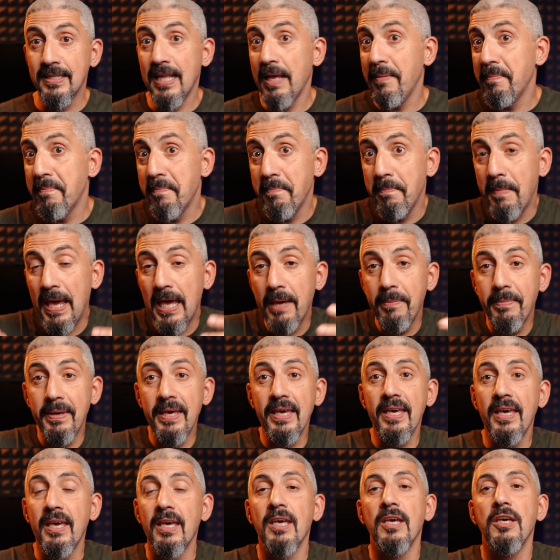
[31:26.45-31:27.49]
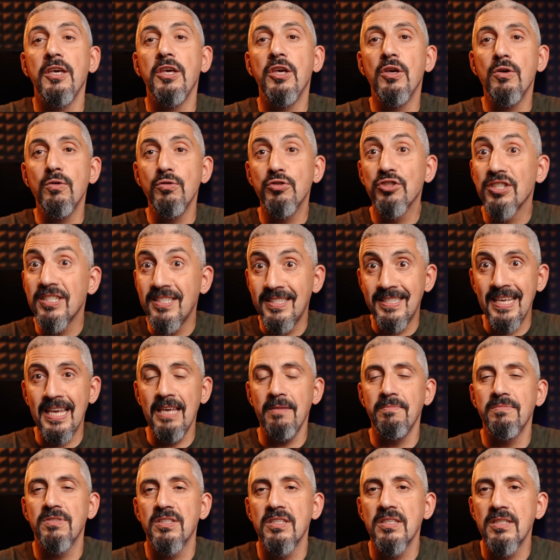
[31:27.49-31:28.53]
They maybe use the
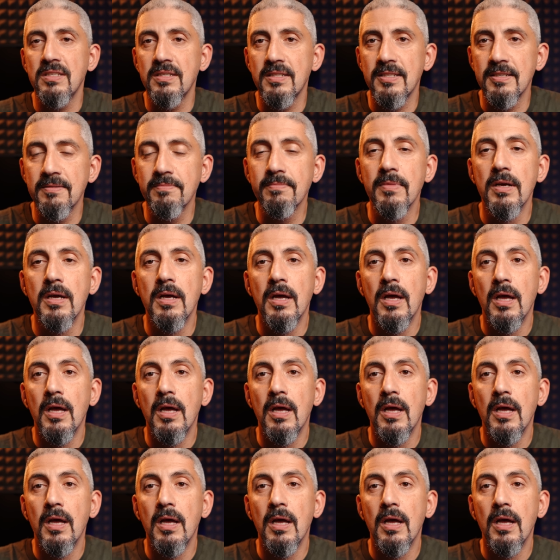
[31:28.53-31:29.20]
same system.